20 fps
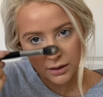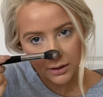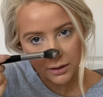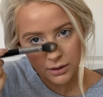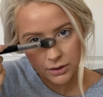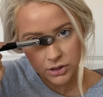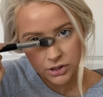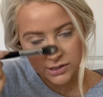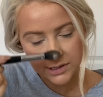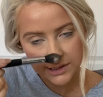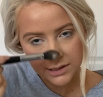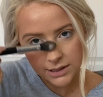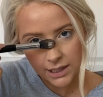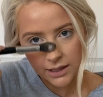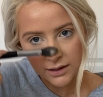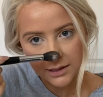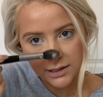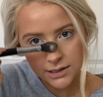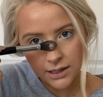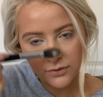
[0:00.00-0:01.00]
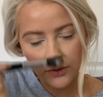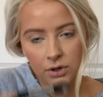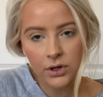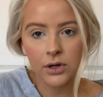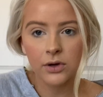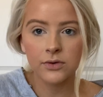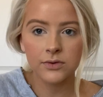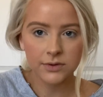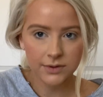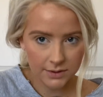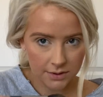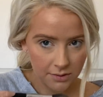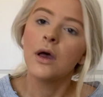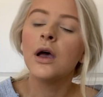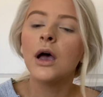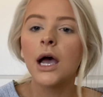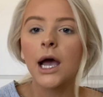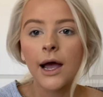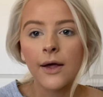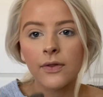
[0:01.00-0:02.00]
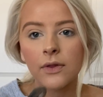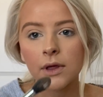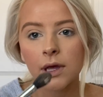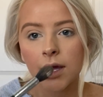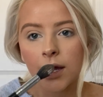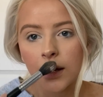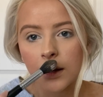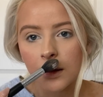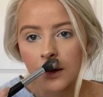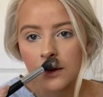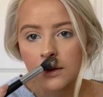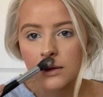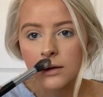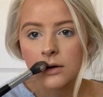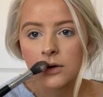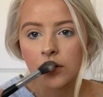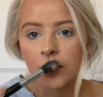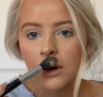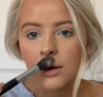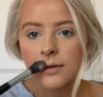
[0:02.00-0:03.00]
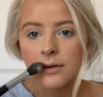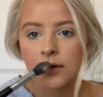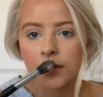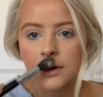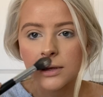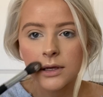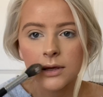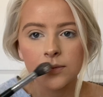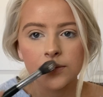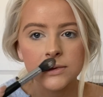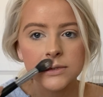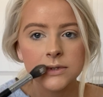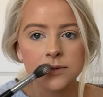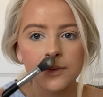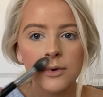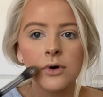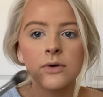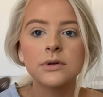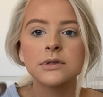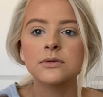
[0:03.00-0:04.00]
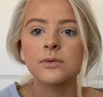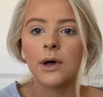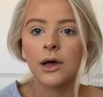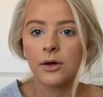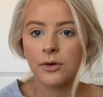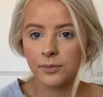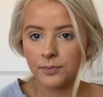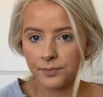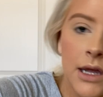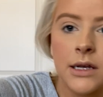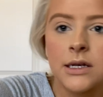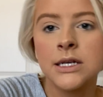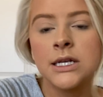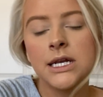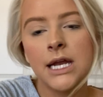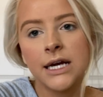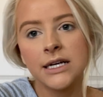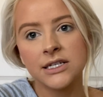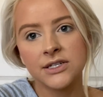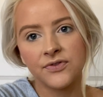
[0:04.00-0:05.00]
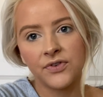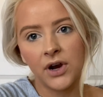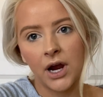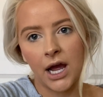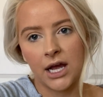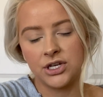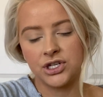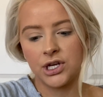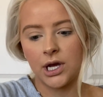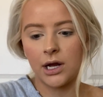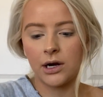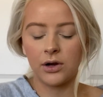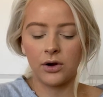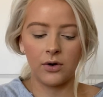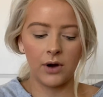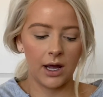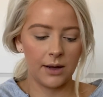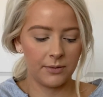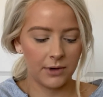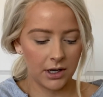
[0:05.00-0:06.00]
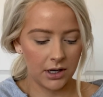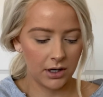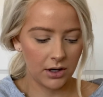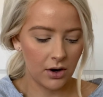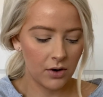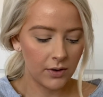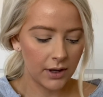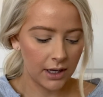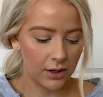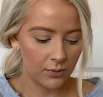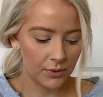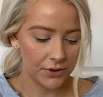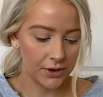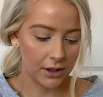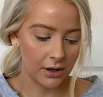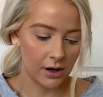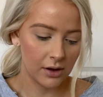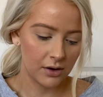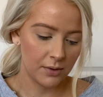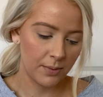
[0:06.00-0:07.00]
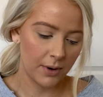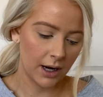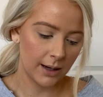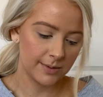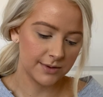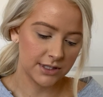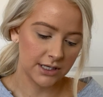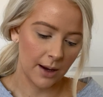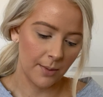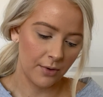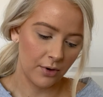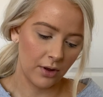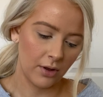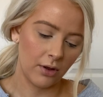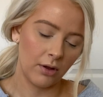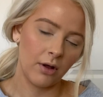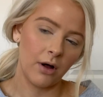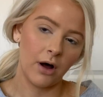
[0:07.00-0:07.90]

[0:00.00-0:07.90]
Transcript: and just lightly down the nose. And then a little on the Cupid's bow as well. Next for eyeshadow, I'm gonna go in with the ColourPop Double